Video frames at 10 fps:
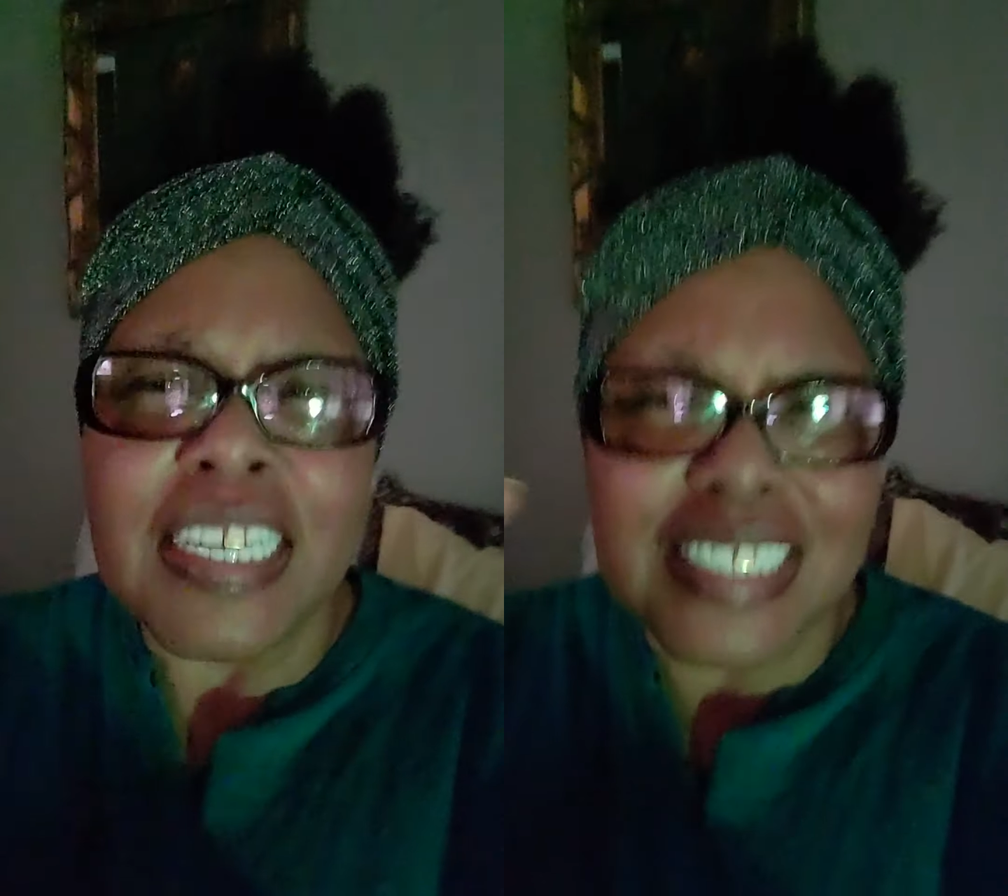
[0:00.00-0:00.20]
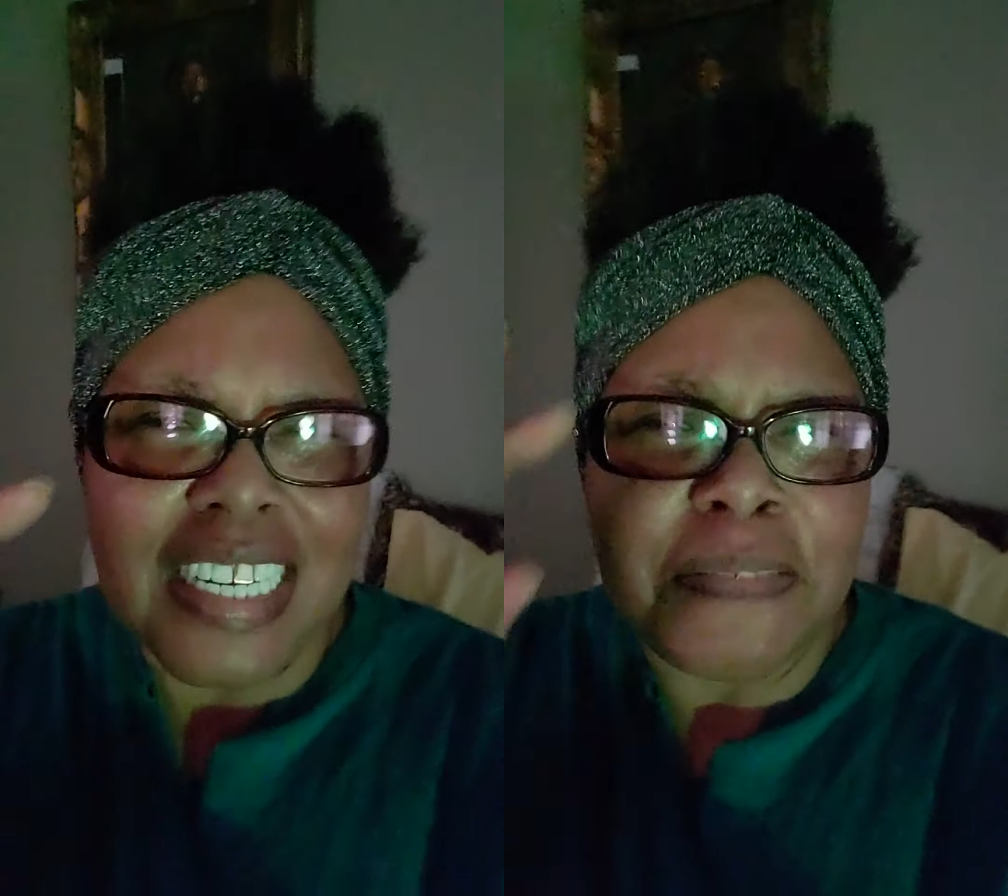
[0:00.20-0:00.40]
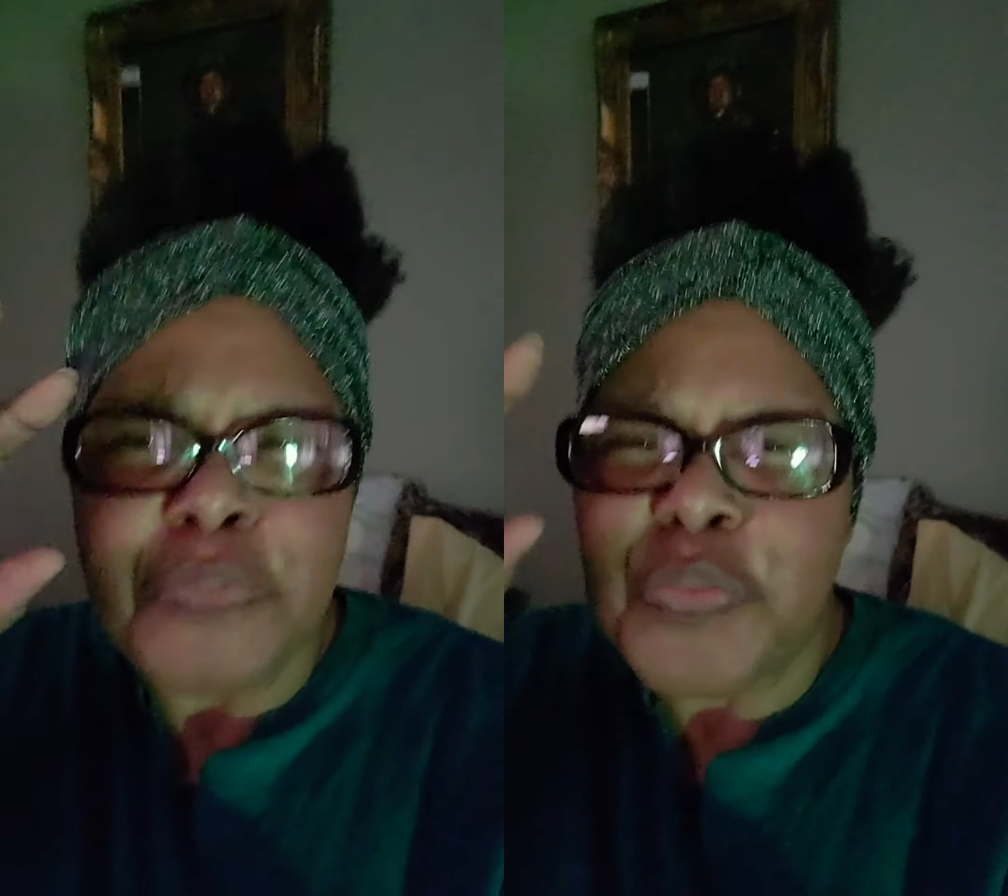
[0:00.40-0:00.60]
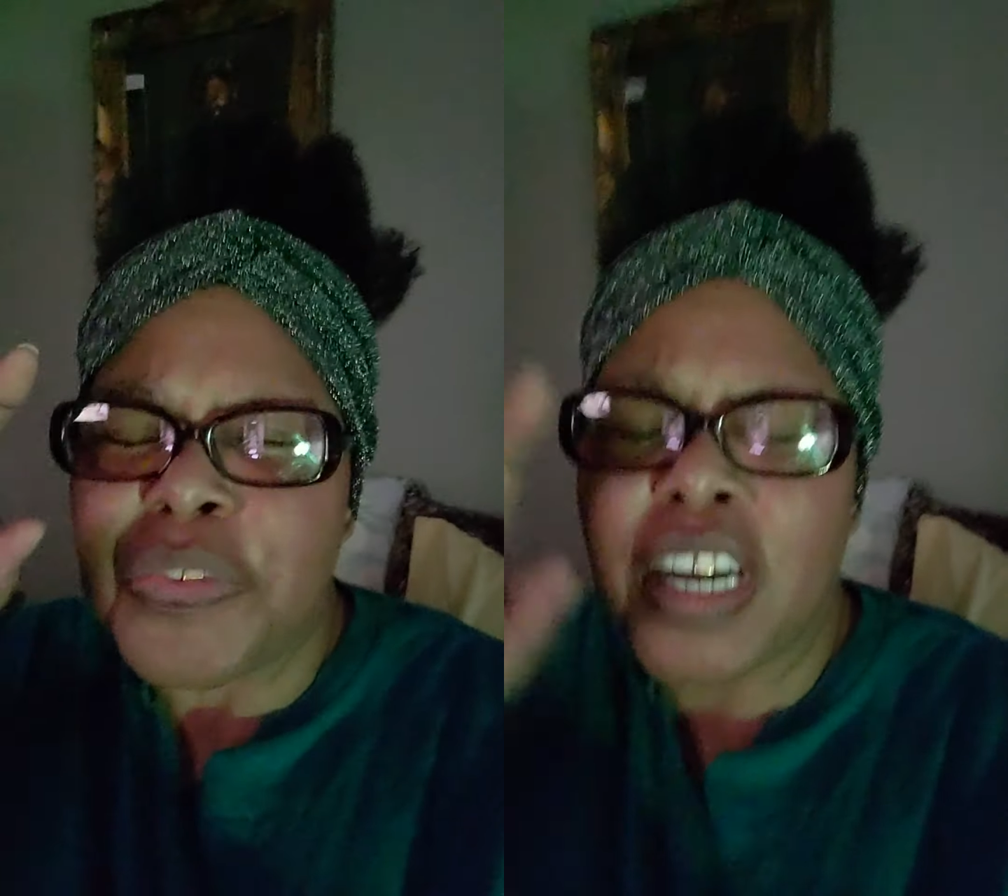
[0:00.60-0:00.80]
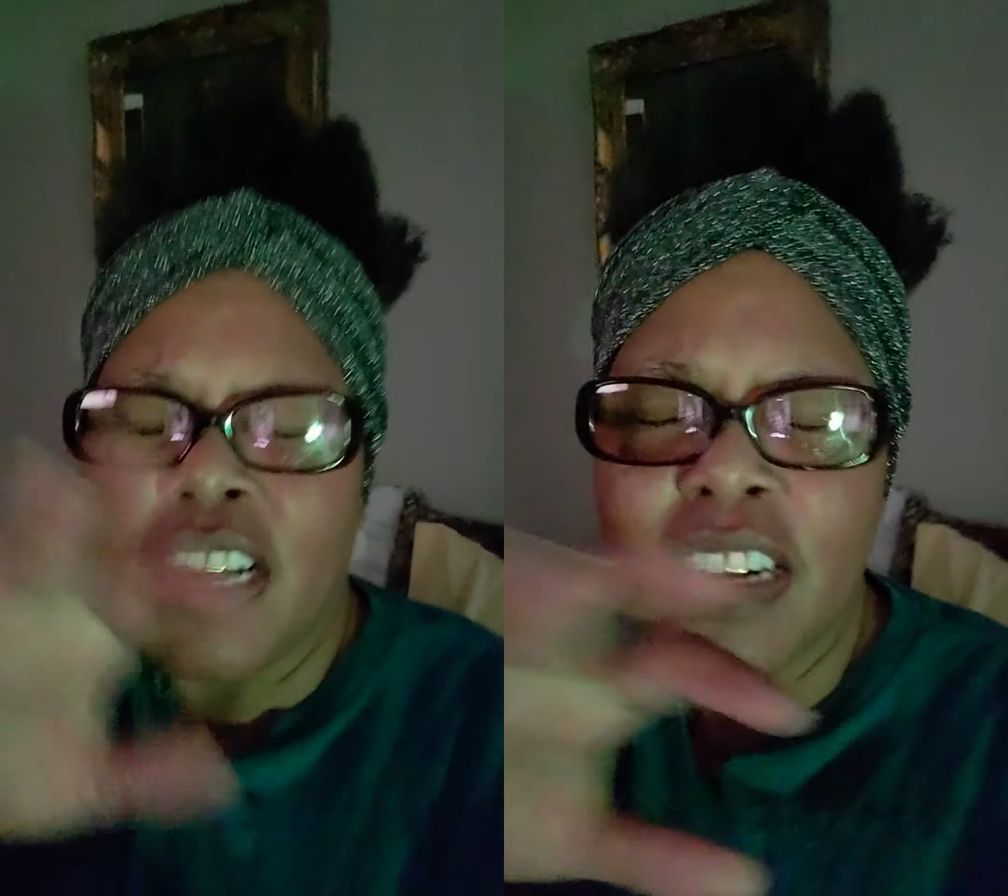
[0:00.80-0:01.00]
See,
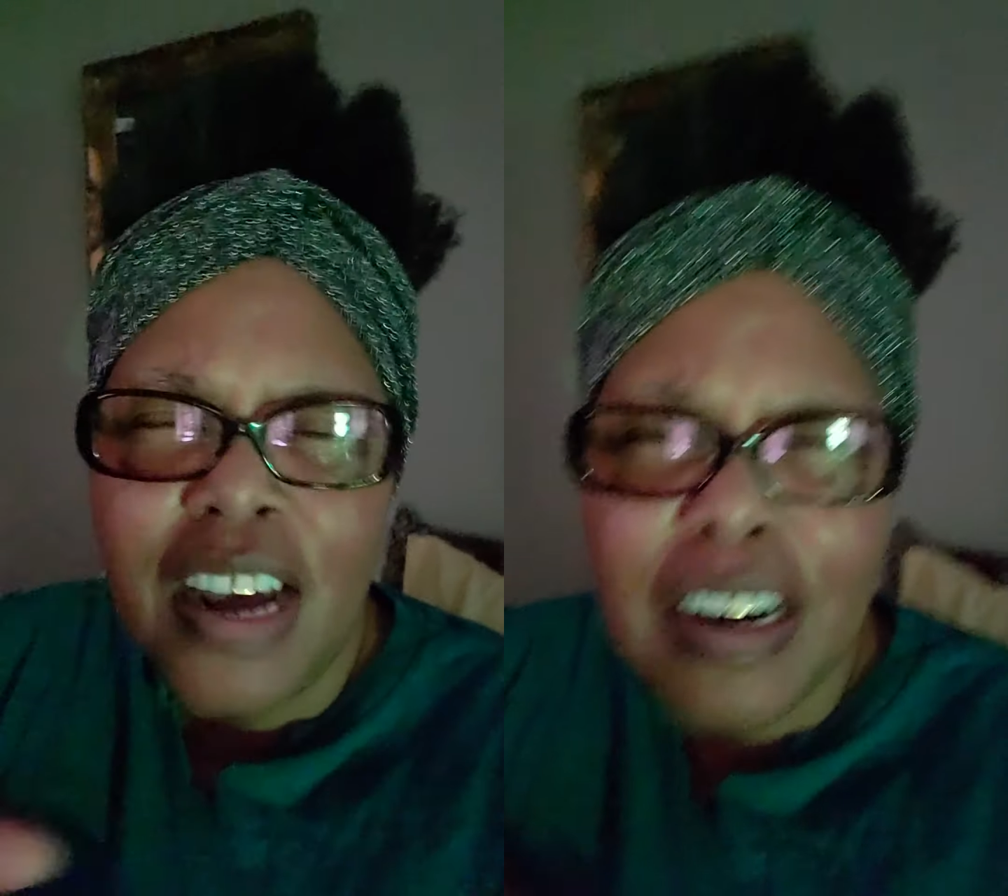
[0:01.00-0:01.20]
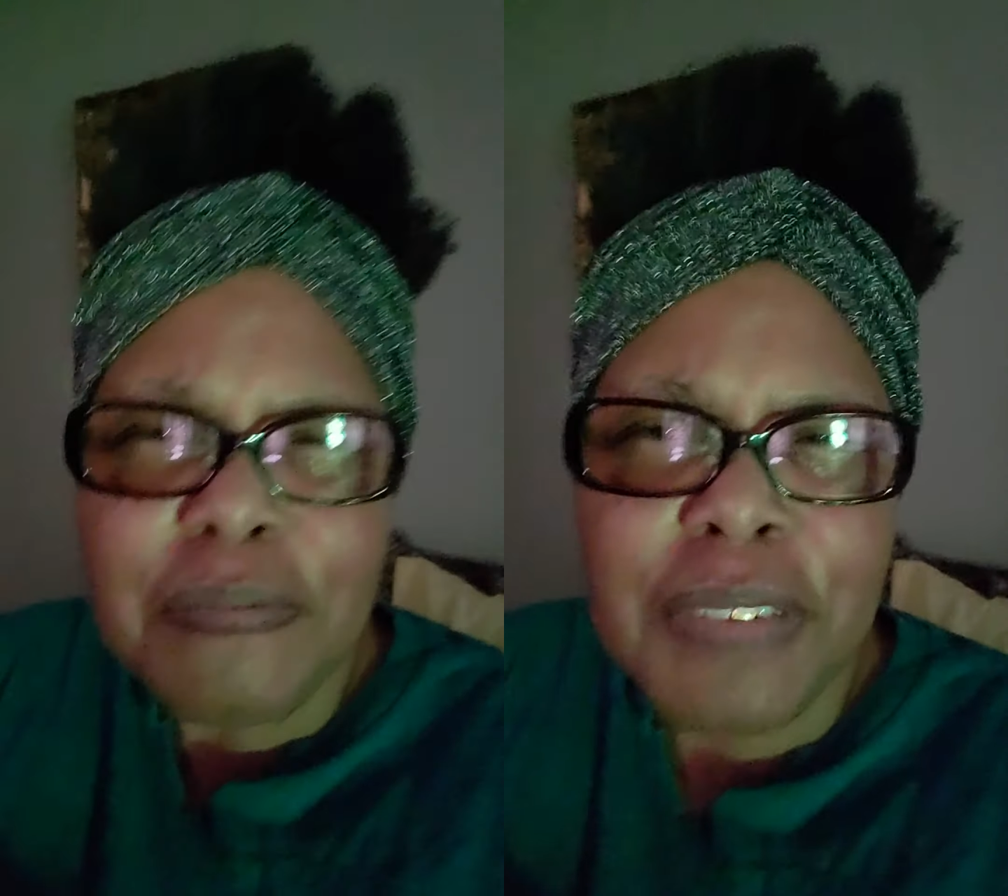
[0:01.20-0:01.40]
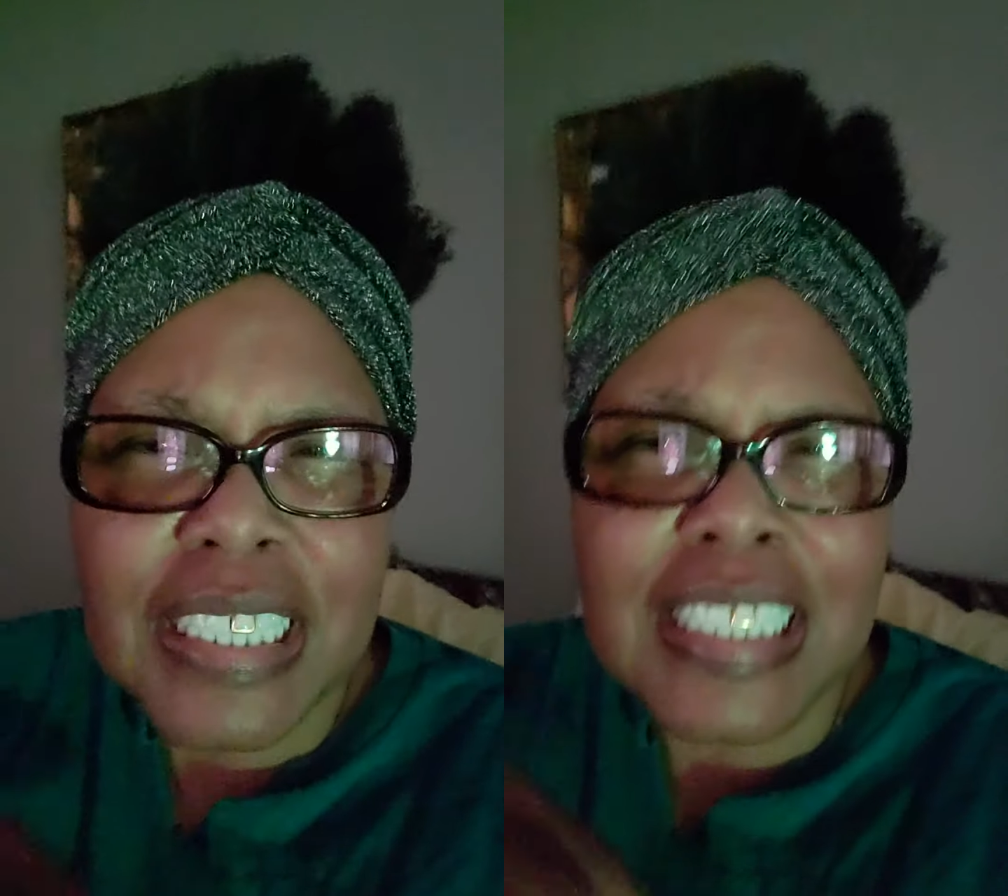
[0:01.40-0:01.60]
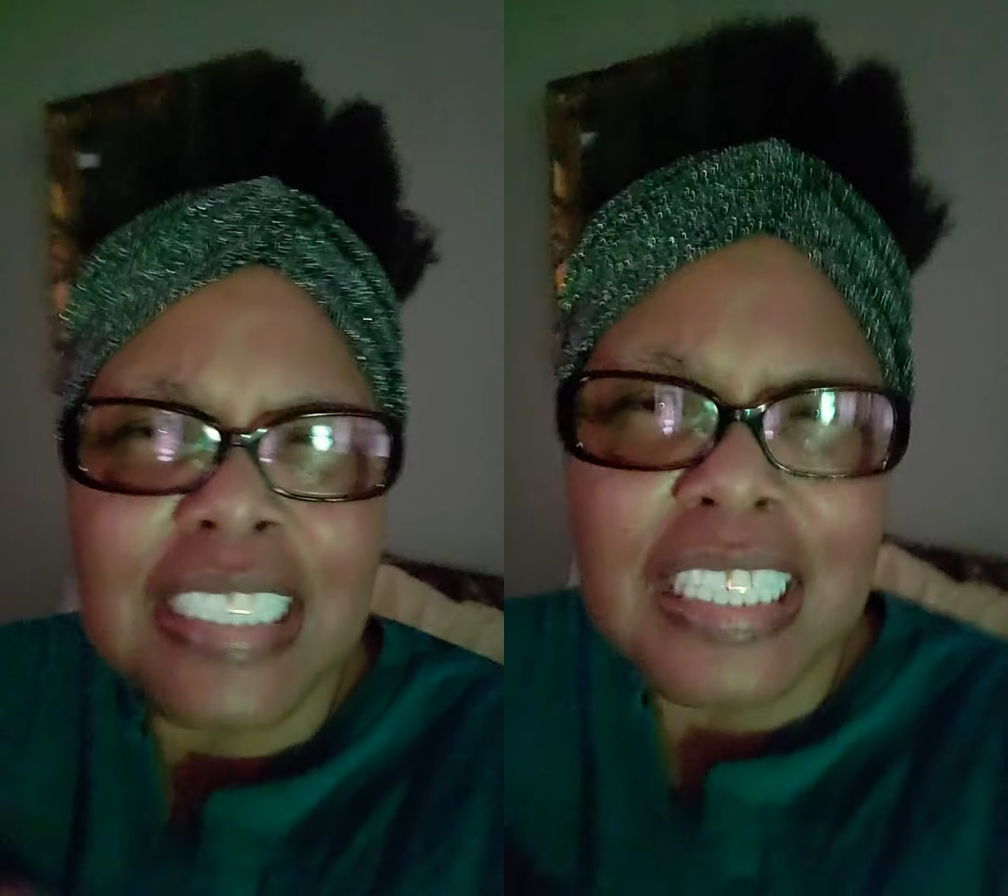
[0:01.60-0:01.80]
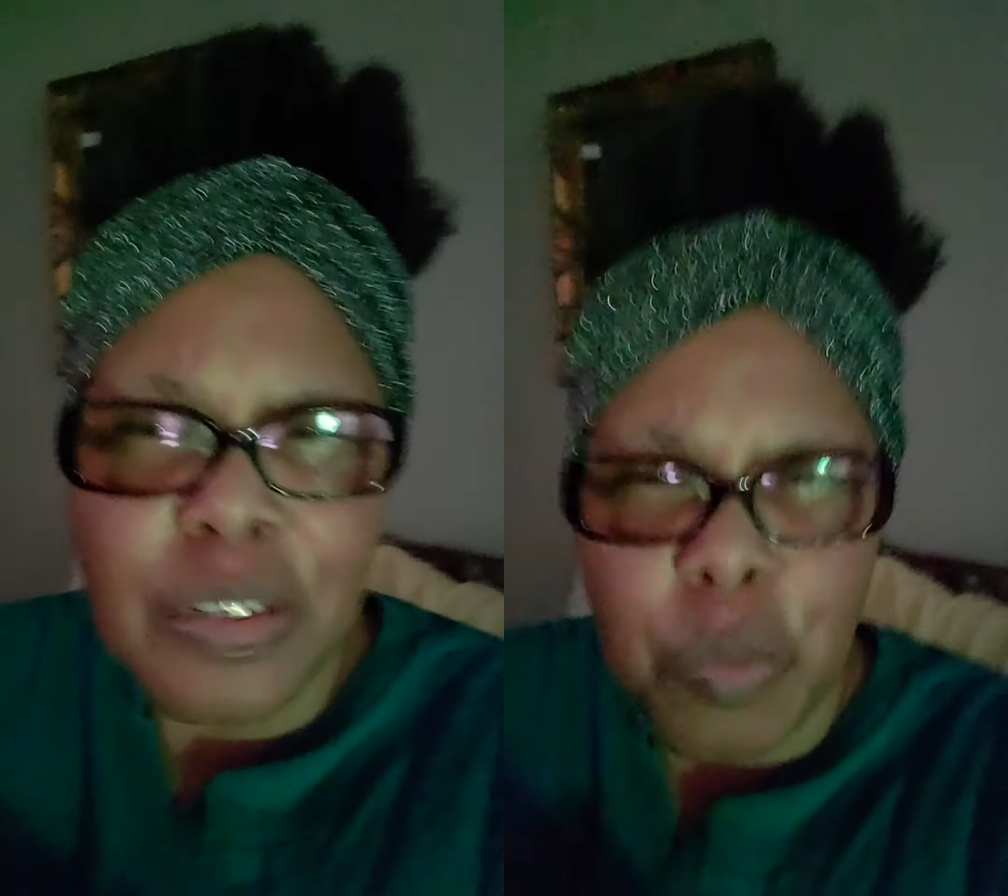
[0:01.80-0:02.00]
a lot of us sit